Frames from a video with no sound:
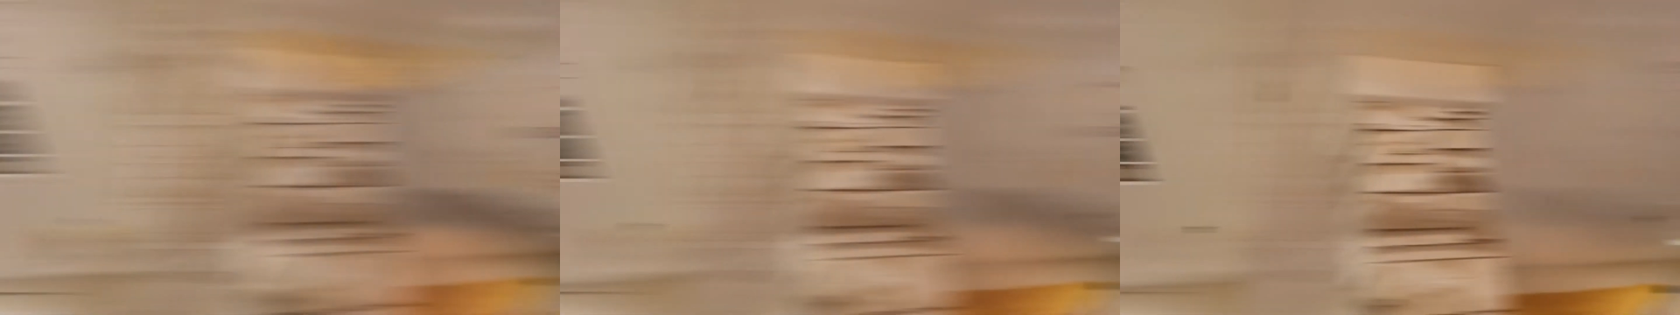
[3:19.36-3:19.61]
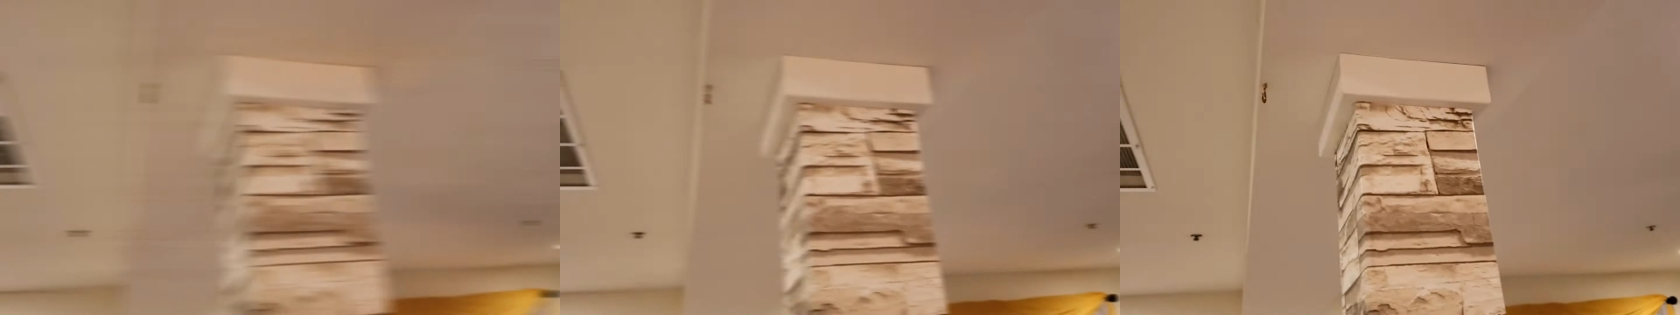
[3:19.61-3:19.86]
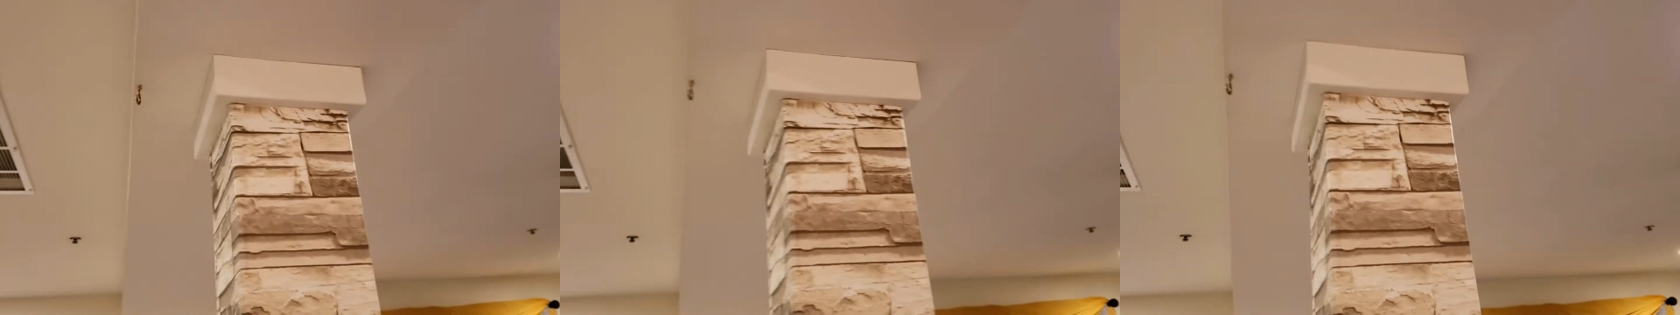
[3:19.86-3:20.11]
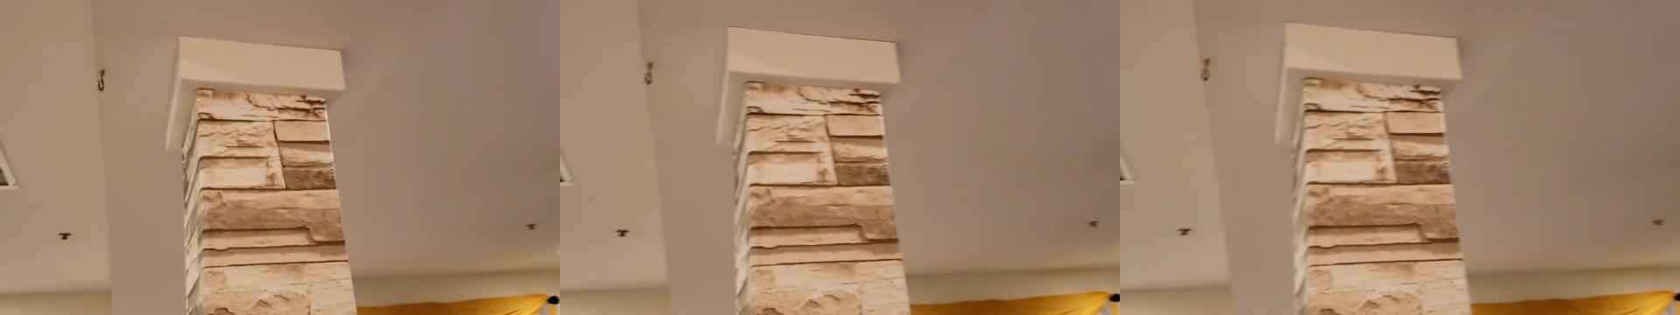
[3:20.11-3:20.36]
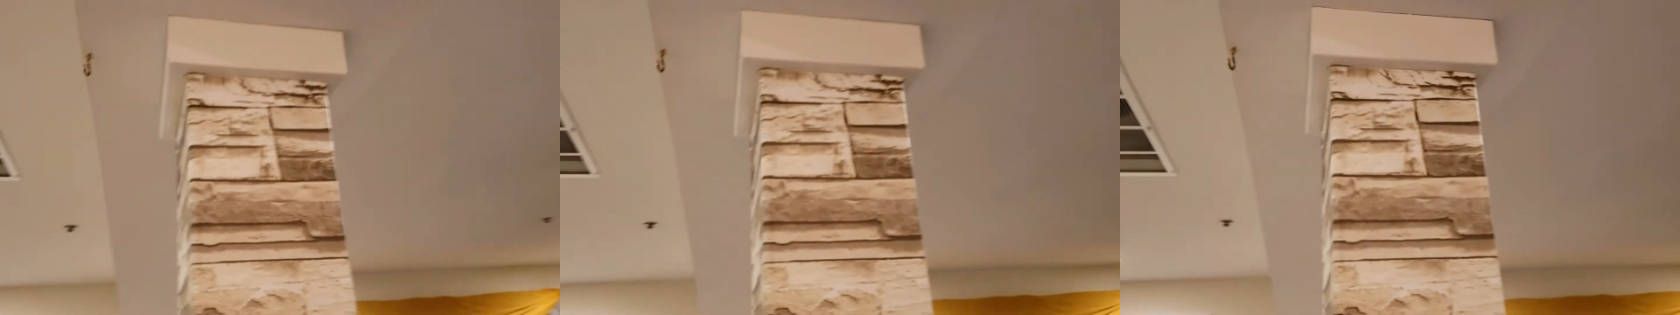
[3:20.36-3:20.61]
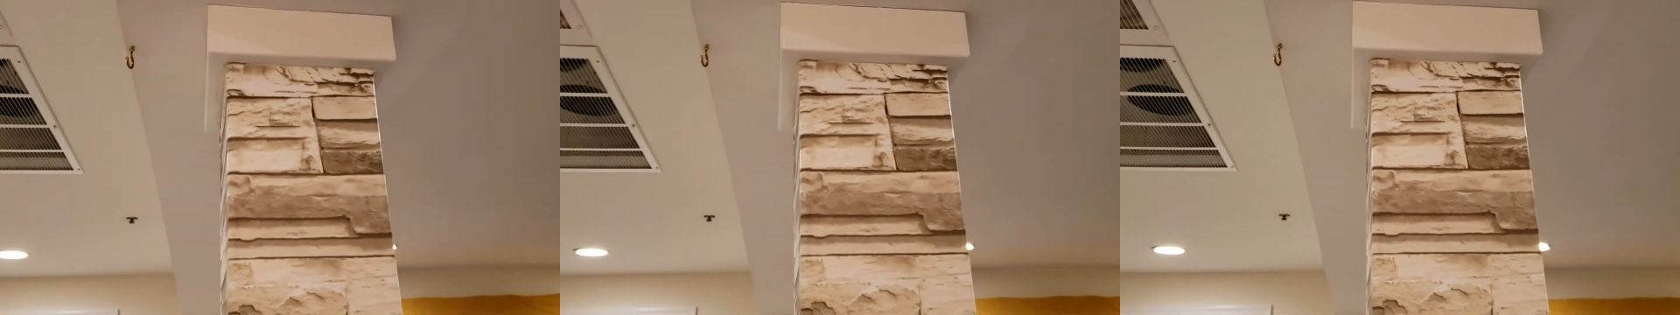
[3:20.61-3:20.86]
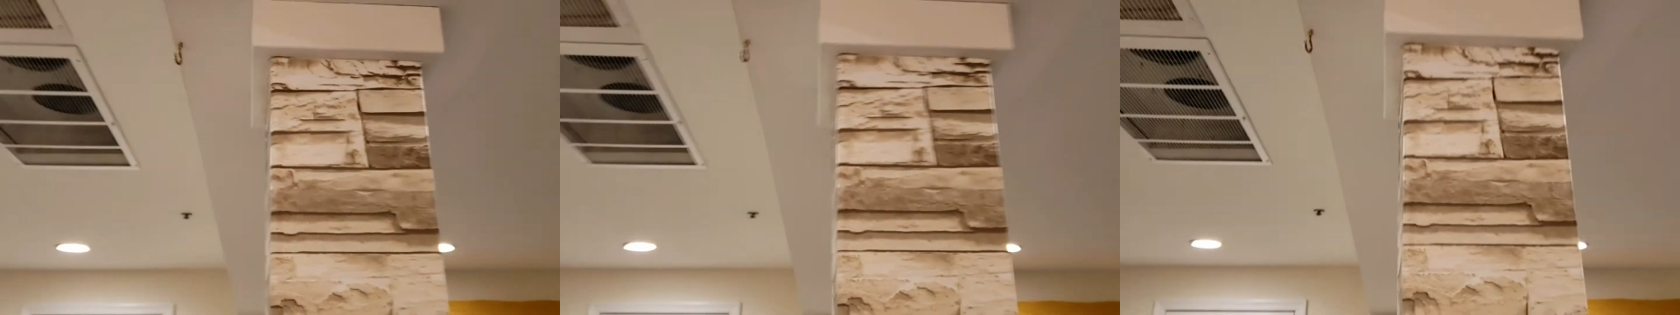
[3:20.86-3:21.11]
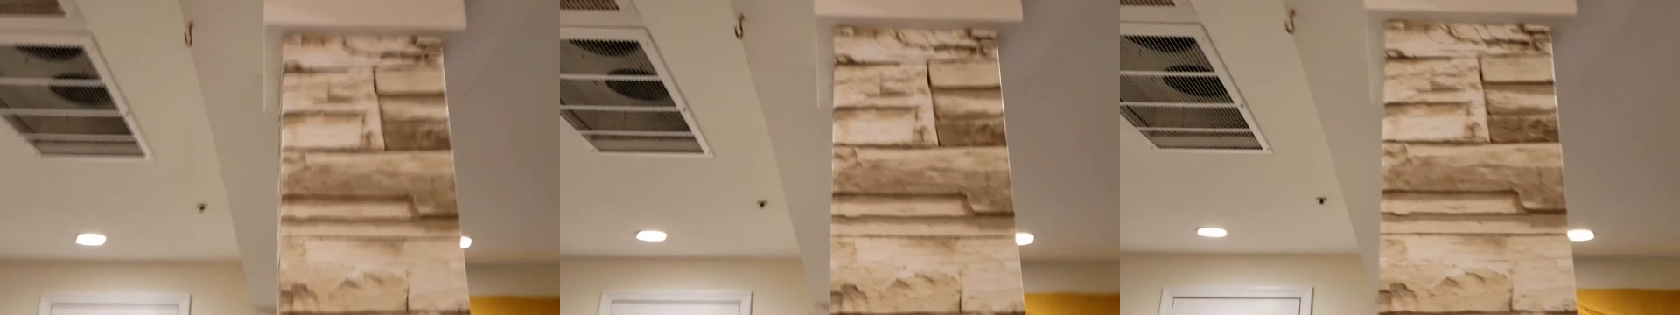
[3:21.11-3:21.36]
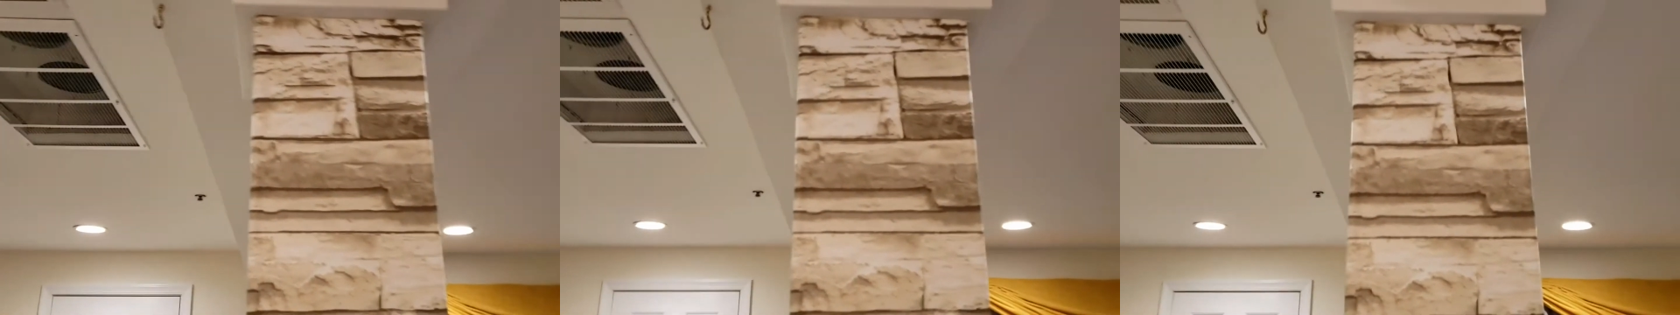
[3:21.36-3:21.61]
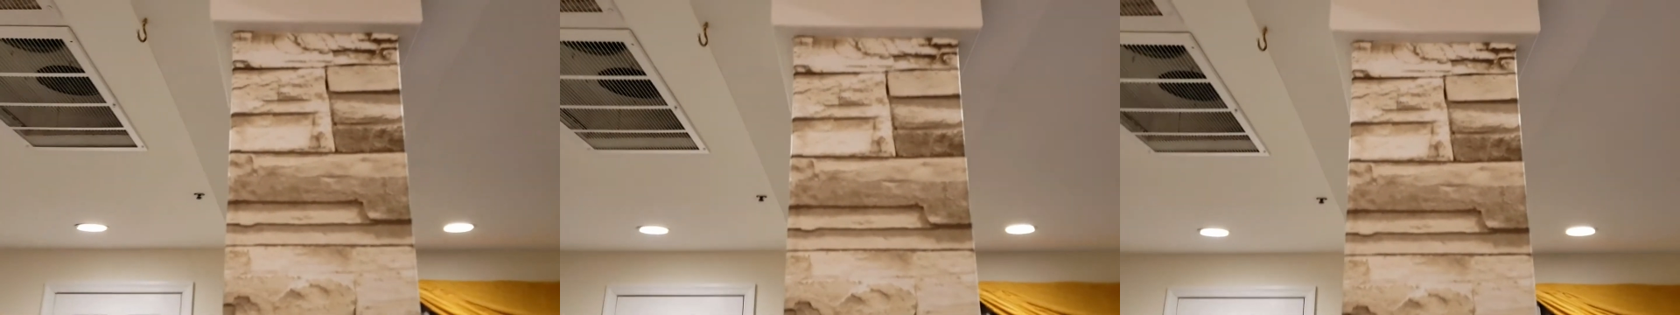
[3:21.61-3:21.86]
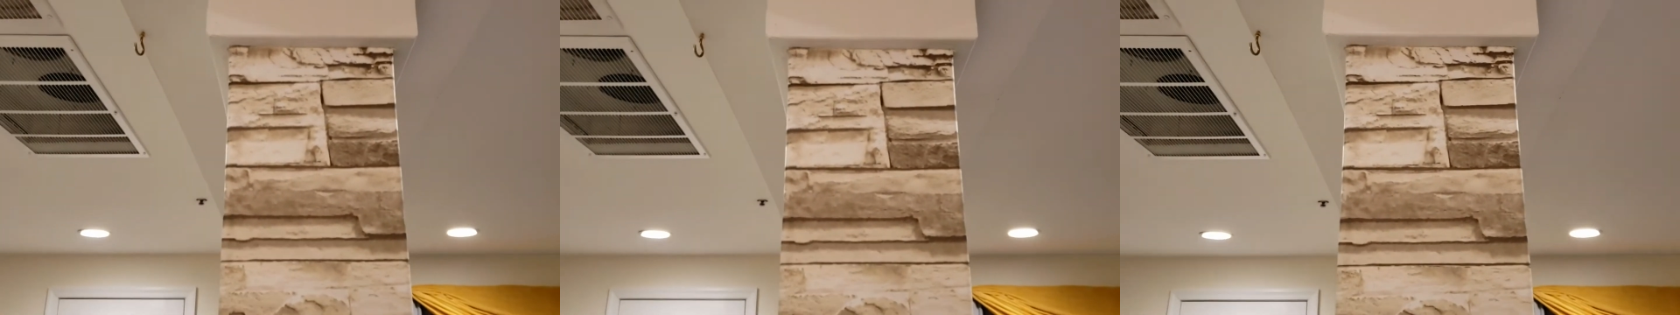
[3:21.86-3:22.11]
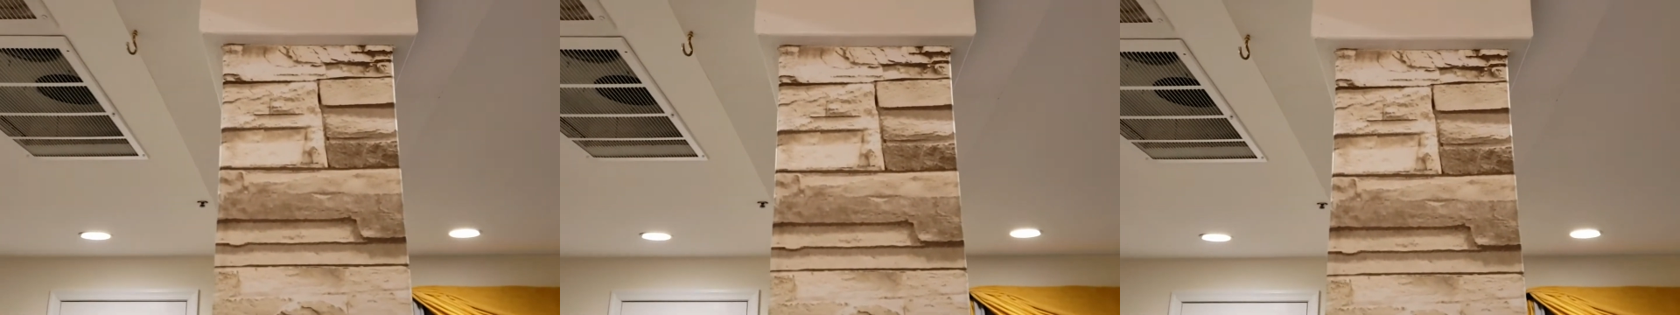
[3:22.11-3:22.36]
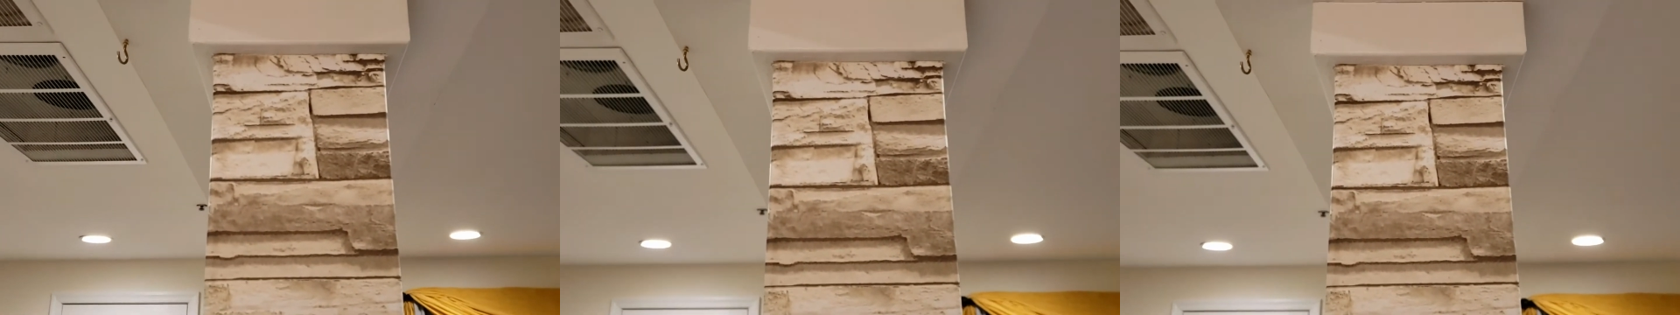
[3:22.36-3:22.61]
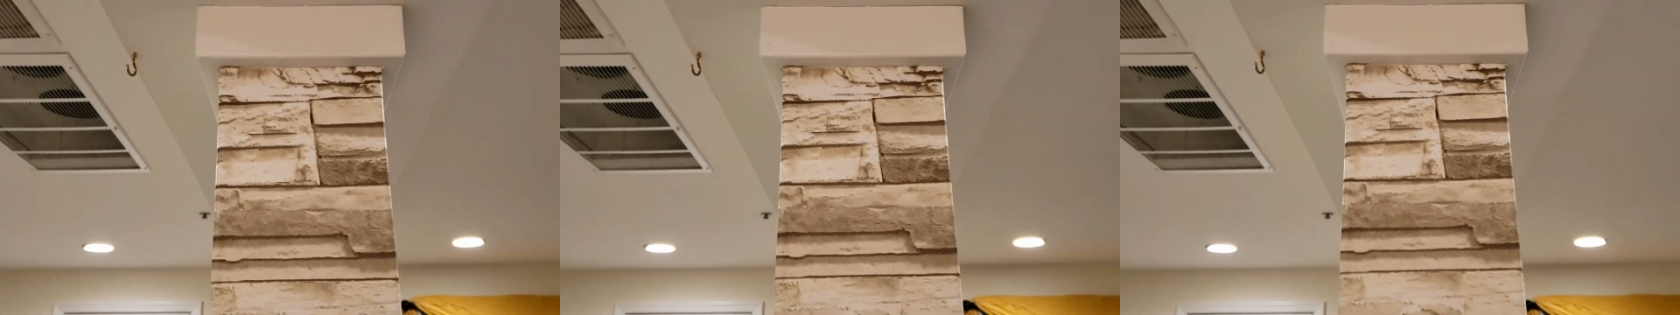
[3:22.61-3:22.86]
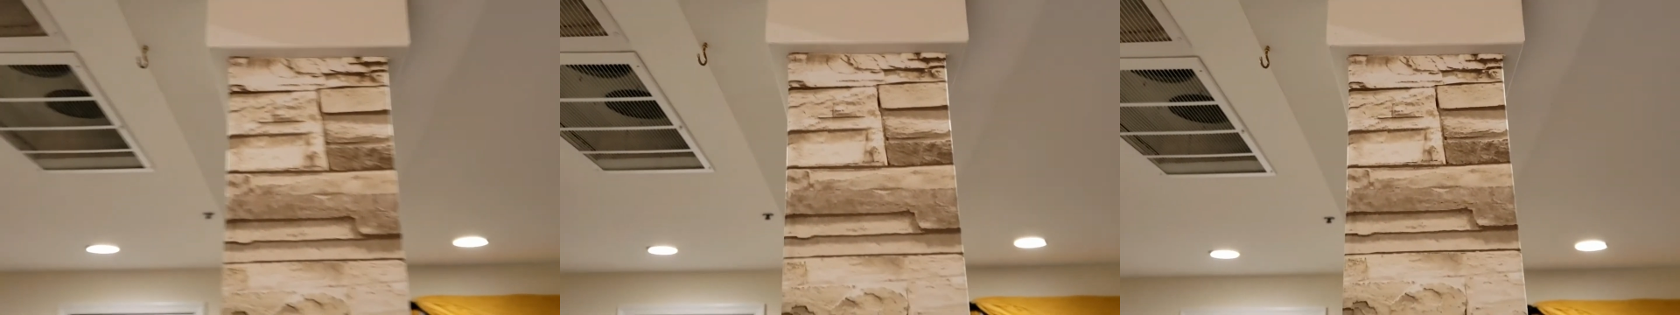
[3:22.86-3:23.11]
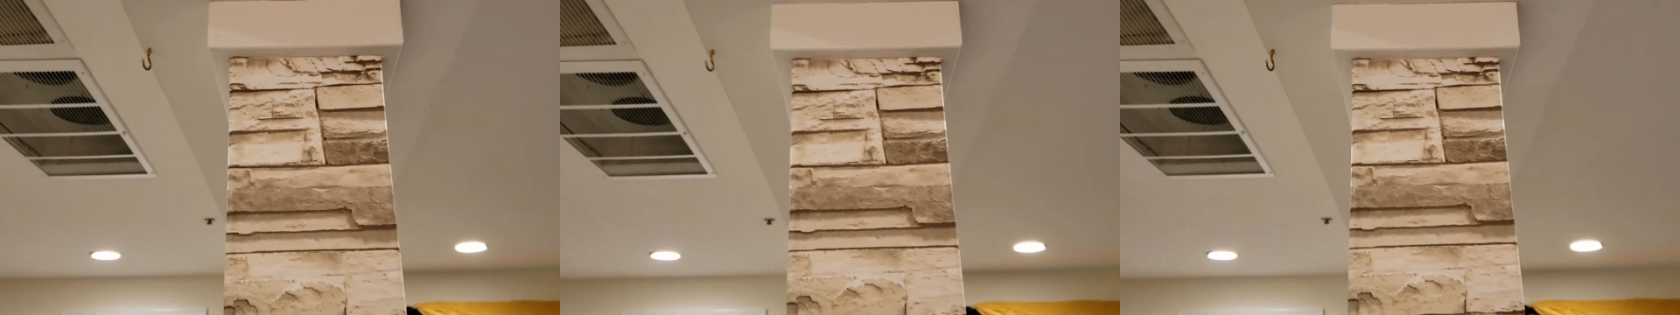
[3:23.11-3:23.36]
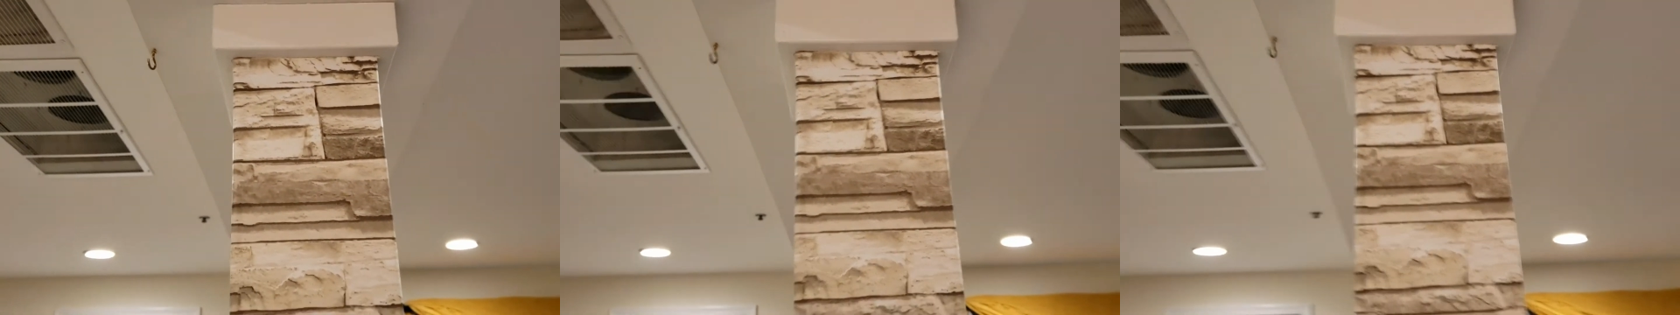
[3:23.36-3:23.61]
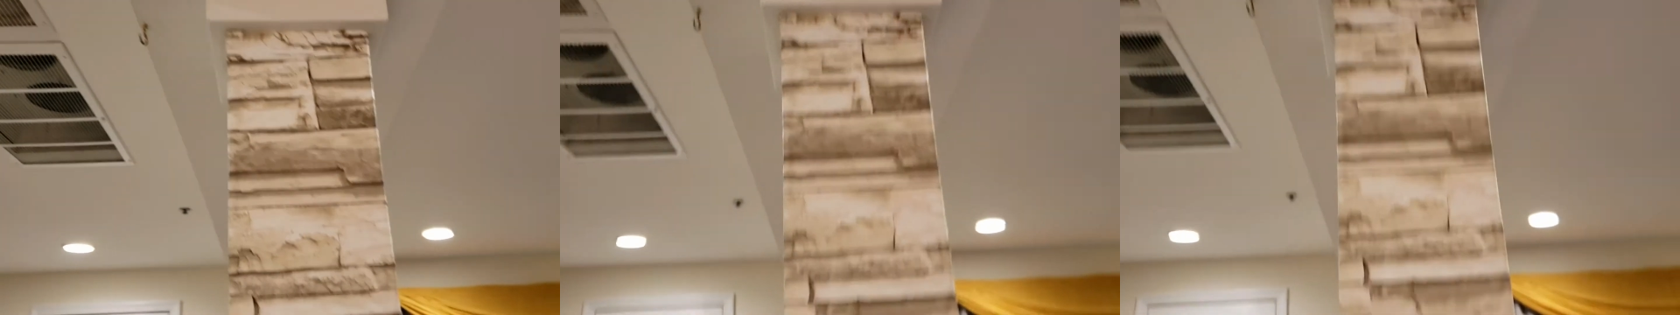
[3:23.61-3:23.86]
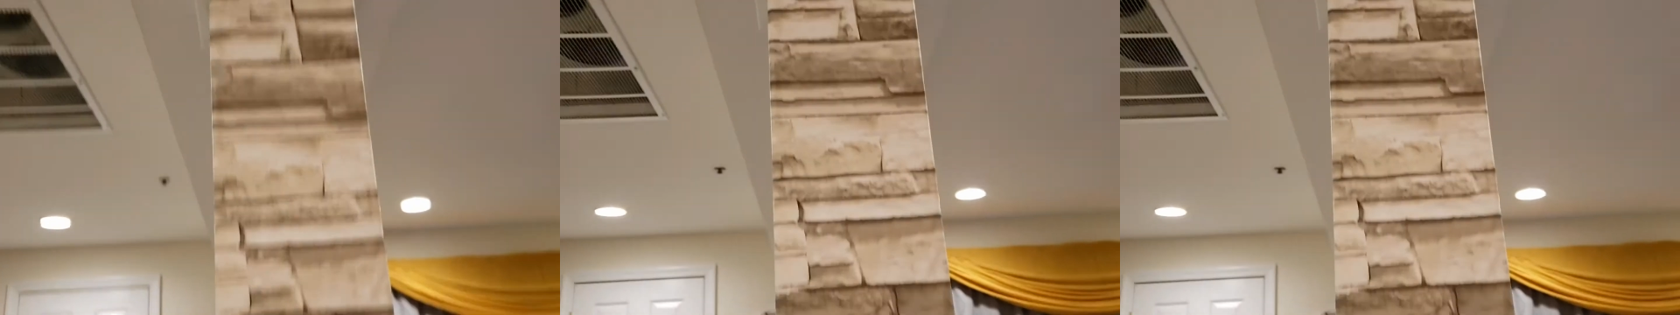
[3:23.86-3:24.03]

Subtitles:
Nobody's mouth can be seen.